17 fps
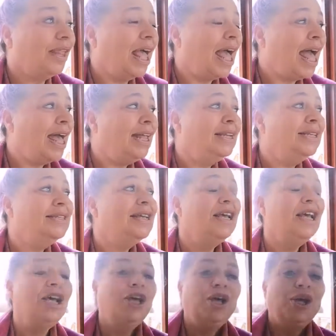And
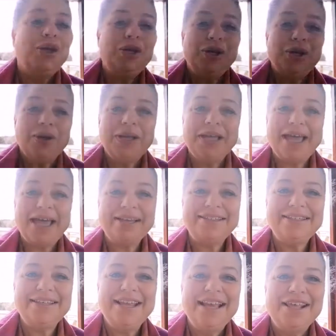look
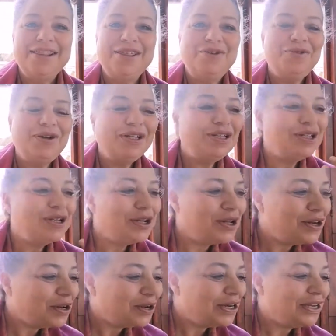at the
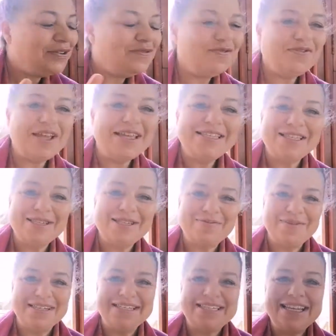return on
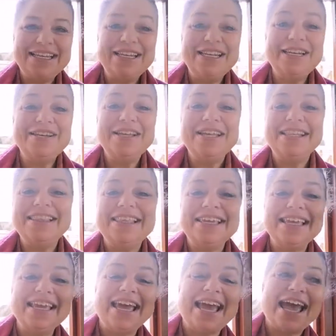investment and look at
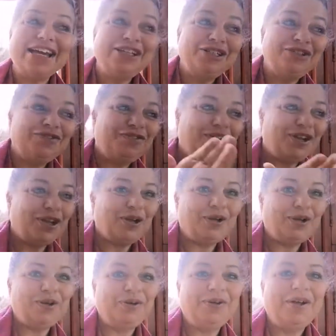the cash
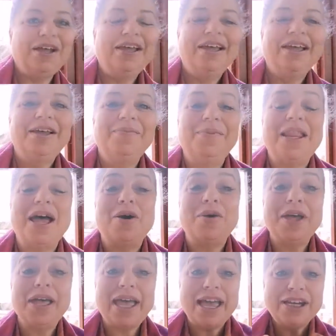flow.
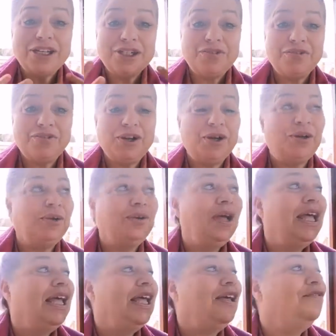Now, cash flow,
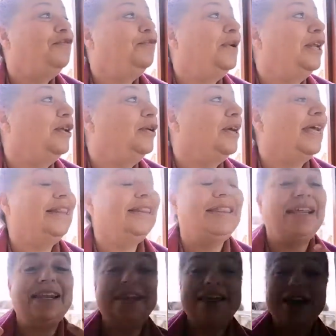if we look at
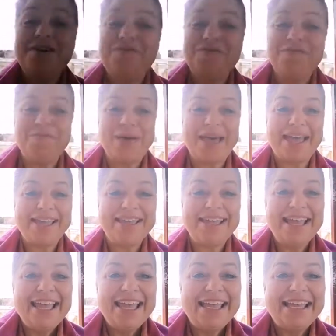the love
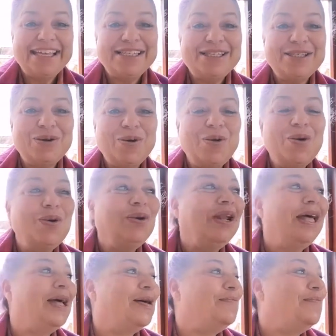bank, is
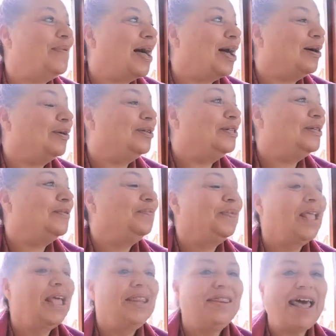all about
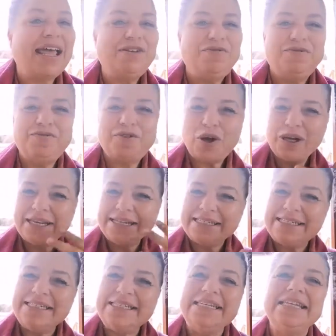that
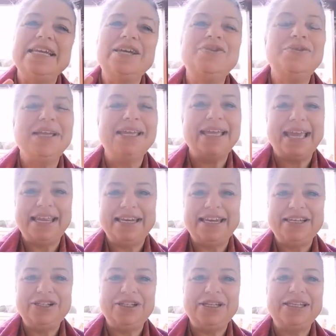volunteering
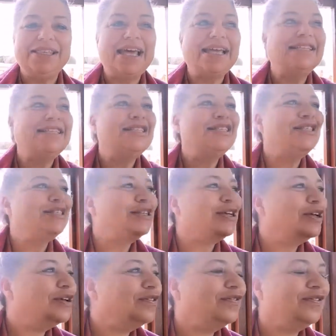energy, that
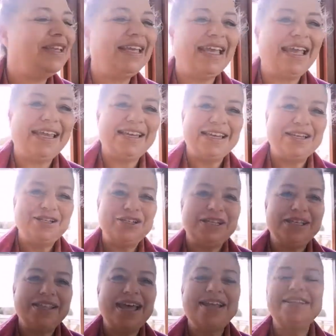serving
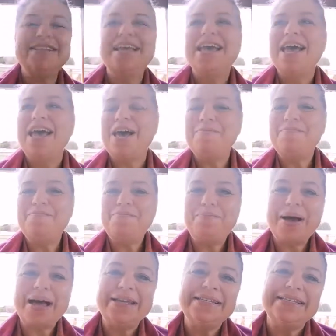energy, that
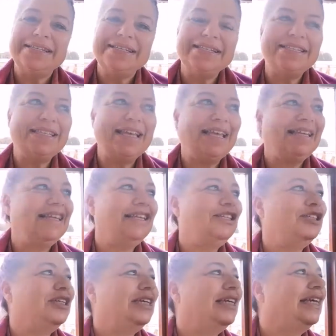abundance
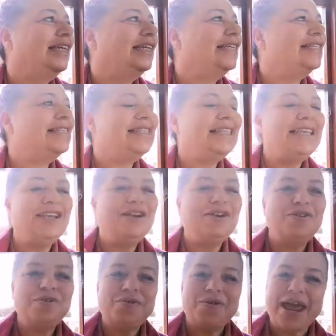energy. It is the
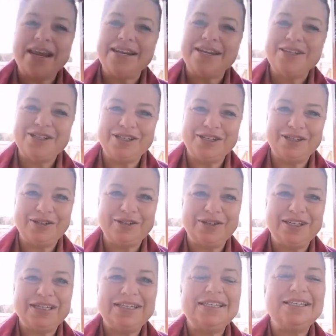
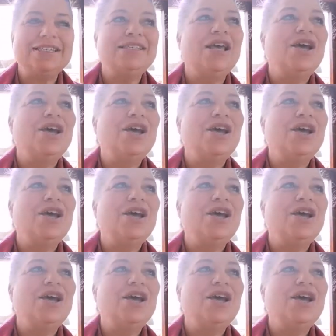gratitude. It is